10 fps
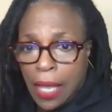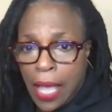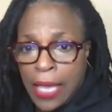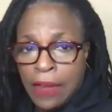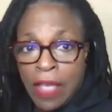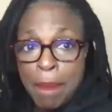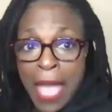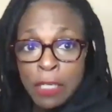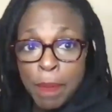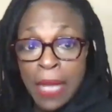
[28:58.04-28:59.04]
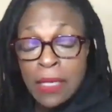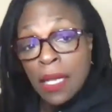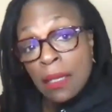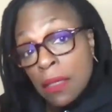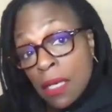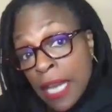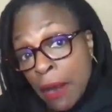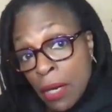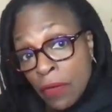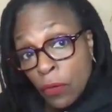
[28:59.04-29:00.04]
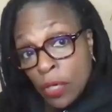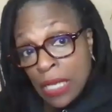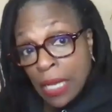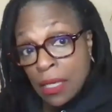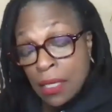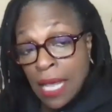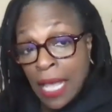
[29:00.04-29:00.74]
And if I mash back to narrative for a second to say,